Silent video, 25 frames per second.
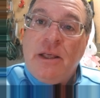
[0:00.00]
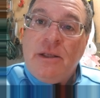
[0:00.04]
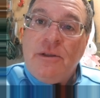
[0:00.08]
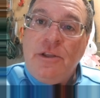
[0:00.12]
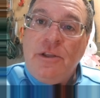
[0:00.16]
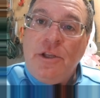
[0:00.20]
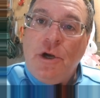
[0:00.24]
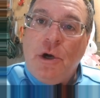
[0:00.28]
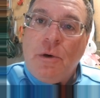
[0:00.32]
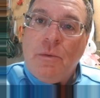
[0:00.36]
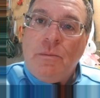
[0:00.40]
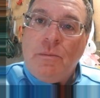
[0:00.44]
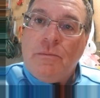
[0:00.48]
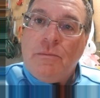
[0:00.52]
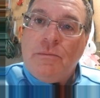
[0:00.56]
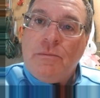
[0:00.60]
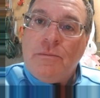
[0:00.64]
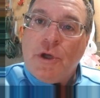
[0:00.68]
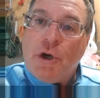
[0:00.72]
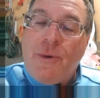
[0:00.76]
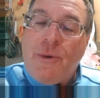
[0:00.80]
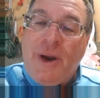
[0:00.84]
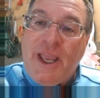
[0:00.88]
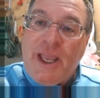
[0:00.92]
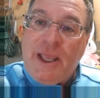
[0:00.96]
you know,
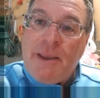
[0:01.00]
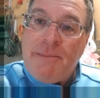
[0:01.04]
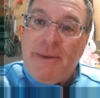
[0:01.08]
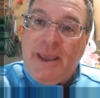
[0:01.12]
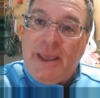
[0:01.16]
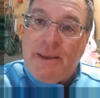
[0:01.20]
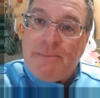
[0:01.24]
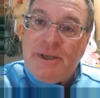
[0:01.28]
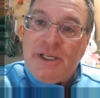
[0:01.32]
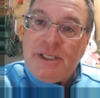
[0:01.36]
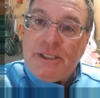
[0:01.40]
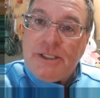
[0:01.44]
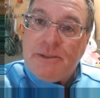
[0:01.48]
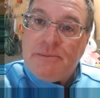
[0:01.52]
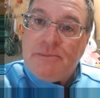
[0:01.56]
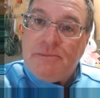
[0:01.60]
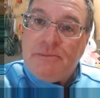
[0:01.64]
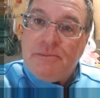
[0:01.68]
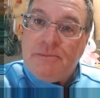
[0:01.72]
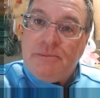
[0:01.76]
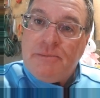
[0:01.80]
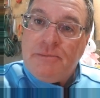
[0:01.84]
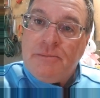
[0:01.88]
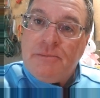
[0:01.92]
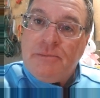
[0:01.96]
the Great Commandment,
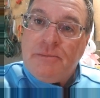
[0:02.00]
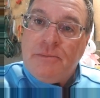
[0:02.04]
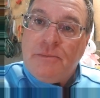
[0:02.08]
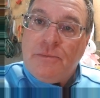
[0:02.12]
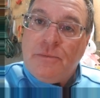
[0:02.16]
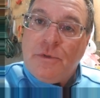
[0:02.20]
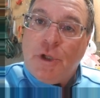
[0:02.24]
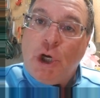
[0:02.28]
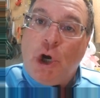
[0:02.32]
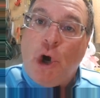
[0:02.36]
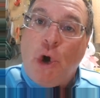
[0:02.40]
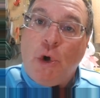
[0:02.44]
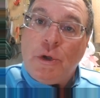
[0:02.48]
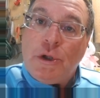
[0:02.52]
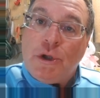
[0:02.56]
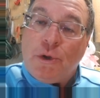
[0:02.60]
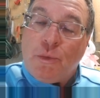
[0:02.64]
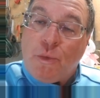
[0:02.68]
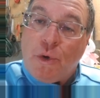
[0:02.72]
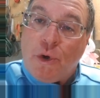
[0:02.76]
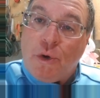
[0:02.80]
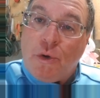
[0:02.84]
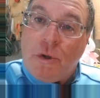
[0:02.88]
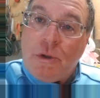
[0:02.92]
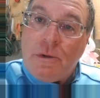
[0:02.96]
the Golden
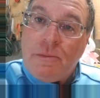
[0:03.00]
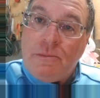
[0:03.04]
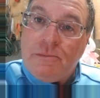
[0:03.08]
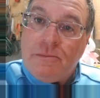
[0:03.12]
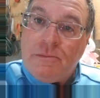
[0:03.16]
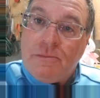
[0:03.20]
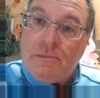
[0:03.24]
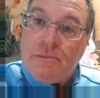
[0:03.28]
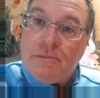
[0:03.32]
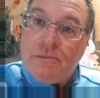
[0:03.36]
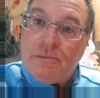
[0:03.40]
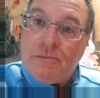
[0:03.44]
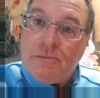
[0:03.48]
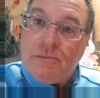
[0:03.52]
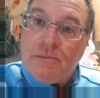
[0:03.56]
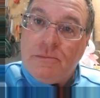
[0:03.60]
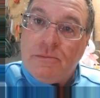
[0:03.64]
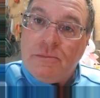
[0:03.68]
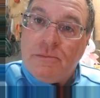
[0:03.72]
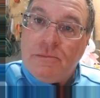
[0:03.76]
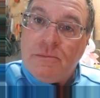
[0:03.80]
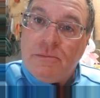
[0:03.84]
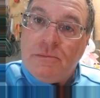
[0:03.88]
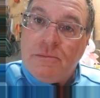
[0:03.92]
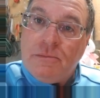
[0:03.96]
Rule,
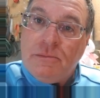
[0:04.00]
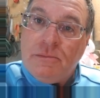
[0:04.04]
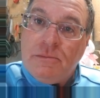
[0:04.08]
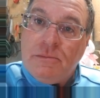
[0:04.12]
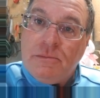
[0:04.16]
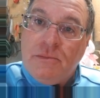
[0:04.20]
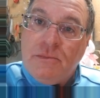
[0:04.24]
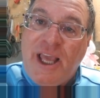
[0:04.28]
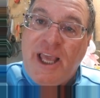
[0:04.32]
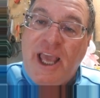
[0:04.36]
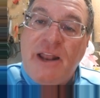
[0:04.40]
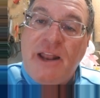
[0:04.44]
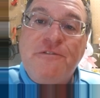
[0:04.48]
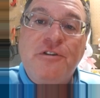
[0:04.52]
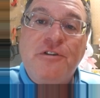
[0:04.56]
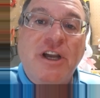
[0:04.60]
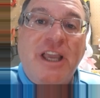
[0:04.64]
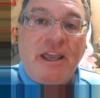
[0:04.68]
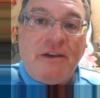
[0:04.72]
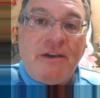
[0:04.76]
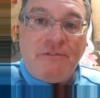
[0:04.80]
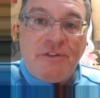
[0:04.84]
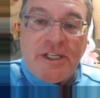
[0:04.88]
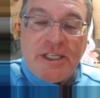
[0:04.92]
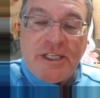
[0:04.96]
and
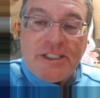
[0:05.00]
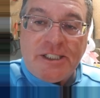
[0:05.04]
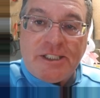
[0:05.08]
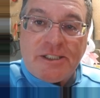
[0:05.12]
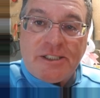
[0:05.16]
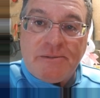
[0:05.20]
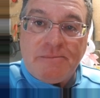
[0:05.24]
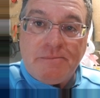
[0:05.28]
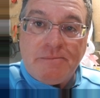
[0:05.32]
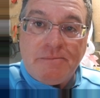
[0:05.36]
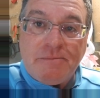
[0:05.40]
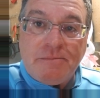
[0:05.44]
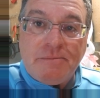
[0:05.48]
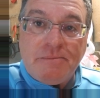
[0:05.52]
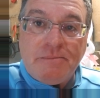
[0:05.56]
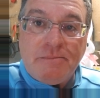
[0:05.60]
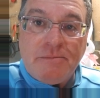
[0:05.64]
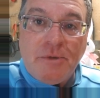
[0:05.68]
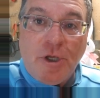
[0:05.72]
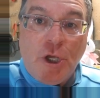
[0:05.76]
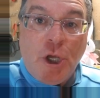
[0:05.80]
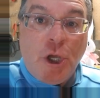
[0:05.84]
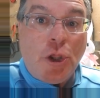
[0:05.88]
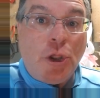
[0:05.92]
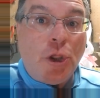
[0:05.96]
forgiveness.
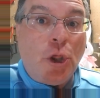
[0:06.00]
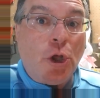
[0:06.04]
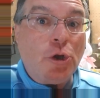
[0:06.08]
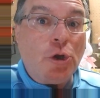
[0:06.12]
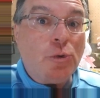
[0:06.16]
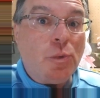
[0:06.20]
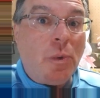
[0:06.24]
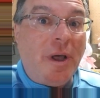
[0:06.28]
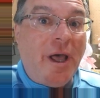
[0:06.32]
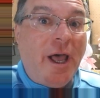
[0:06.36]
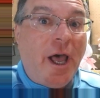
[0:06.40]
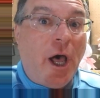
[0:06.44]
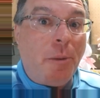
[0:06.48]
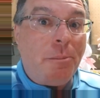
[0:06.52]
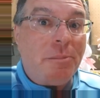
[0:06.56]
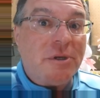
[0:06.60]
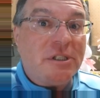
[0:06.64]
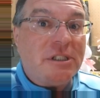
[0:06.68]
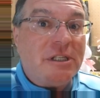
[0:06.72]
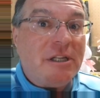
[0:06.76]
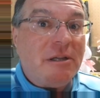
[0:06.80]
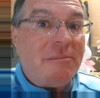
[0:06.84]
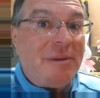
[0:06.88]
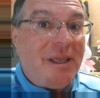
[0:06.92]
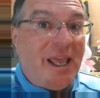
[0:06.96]
Those will help
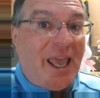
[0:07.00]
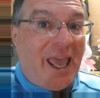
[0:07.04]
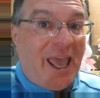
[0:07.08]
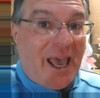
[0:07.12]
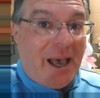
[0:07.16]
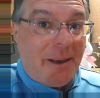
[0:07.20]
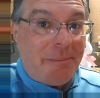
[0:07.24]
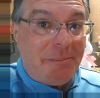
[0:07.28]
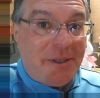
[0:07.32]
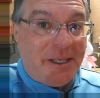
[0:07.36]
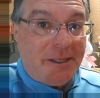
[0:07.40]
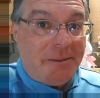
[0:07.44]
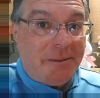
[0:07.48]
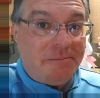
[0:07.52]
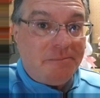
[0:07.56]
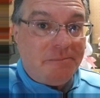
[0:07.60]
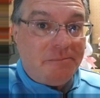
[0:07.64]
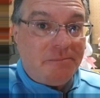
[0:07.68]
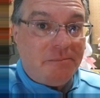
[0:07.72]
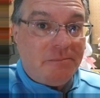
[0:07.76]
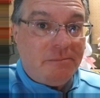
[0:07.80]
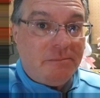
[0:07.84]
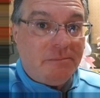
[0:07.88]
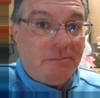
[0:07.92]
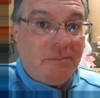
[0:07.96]
us to be happy.
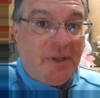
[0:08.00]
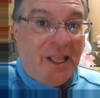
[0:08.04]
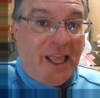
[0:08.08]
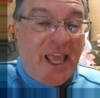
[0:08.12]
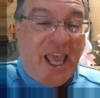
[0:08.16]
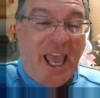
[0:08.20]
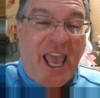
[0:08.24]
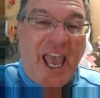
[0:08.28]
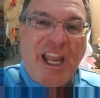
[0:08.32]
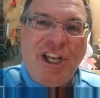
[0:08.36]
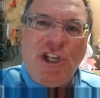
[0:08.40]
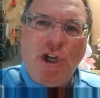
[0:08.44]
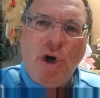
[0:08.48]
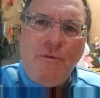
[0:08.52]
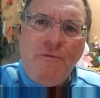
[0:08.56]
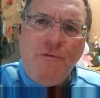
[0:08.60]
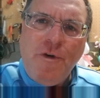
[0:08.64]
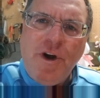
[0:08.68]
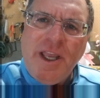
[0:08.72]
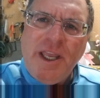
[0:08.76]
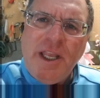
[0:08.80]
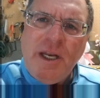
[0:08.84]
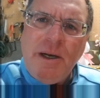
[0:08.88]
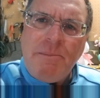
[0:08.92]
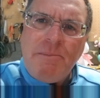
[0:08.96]
And don't
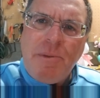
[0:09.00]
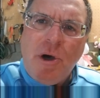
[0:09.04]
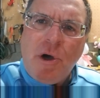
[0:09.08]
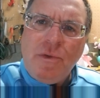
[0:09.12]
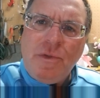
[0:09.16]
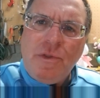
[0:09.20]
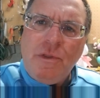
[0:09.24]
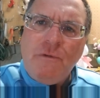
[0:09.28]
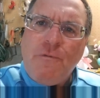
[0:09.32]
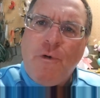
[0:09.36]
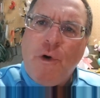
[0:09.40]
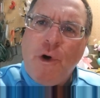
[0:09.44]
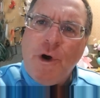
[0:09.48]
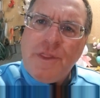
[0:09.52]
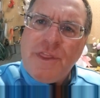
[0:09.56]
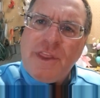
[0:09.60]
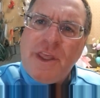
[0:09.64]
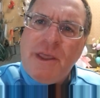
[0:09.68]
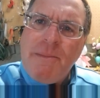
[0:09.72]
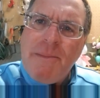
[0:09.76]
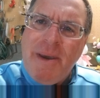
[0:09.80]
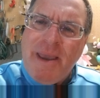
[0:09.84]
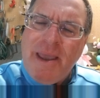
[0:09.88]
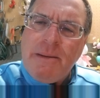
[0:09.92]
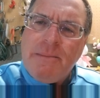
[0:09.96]
forget about the fourth
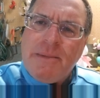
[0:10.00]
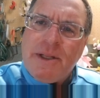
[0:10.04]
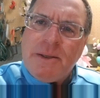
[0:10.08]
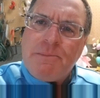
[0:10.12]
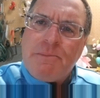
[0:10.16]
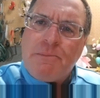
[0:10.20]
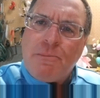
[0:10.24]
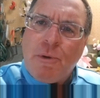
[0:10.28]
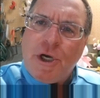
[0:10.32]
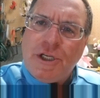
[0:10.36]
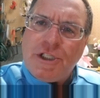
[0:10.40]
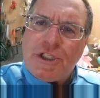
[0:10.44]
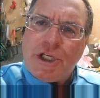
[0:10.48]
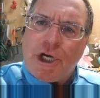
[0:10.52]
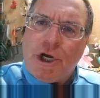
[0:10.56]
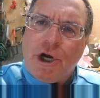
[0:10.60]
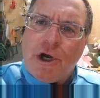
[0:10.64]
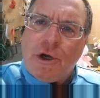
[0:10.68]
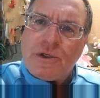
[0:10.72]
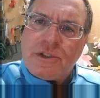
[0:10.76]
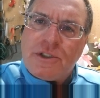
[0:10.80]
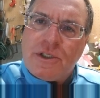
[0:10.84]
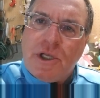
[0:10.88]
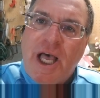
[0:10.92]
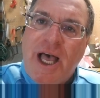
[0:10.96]
commandment, boys and
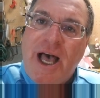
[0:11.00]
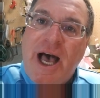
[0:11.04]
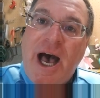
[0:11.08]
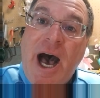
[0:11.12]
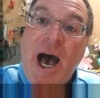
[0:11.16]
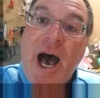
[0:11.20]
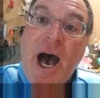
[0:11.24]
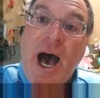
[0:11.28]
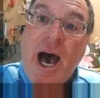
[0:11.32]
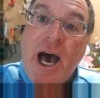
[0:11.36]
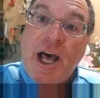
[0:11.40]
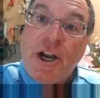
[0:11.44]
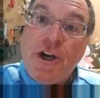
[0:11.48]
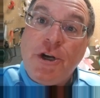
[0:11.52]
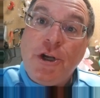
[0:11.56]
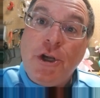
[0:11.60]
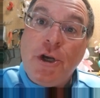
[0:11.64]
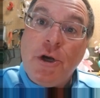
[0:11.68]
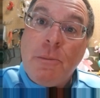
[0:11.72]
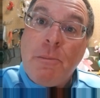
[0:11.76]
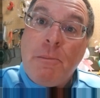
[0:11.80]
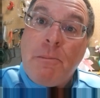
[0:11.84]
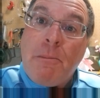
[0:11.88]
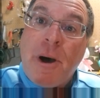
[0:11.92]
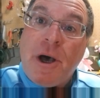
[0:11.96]
girls honor
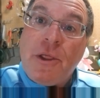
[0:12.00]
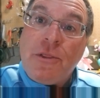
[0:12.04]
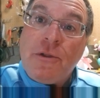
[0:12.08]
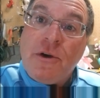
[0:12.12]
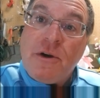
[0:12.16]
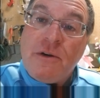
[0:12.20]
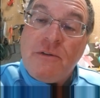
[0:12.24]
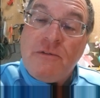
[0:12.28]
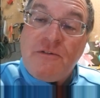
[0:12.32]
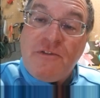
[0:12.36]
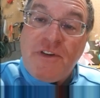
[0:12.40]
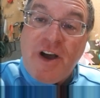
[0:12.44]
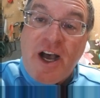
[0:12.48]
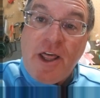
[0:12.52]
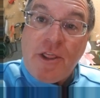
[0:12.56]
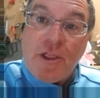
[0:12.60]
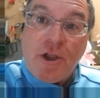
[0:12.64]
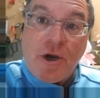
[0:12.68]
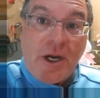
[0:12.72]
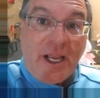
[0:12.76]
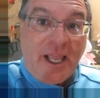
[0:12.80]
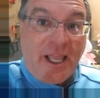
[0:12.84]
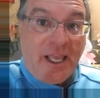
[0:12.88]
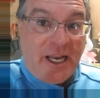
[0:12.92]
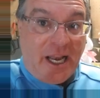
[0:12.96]
your mother and
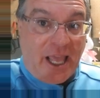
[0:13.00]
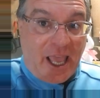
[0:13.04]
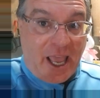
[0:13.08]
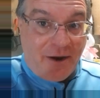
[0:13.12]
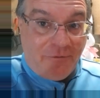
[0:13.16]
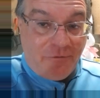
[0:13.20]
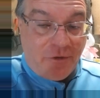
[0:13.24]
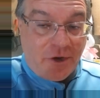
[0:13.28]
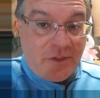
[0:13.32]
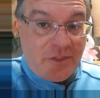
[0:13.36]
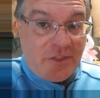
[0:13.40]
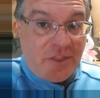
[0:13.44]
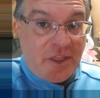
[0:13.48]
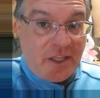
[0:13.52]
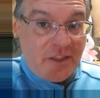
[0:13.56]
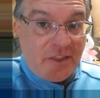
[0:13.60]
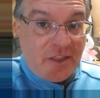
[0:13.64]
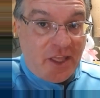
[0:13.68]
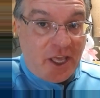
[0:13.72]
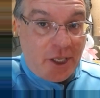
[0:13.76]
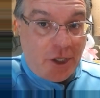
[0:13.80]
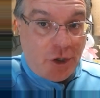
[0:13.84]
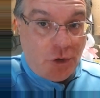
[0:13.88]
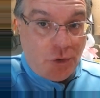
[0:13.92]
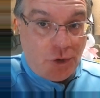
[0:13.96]
father in everything
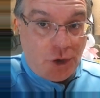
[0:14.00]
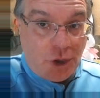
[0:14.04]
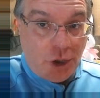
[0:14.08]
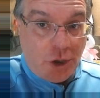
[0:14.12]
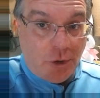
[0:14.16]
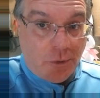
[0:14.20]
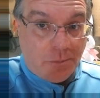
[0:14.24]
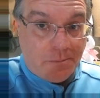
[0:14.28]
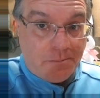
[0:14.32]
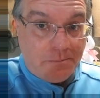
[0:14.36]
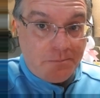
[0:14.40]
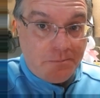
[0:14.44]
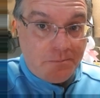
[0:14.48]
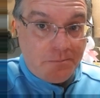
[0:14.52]
that you do.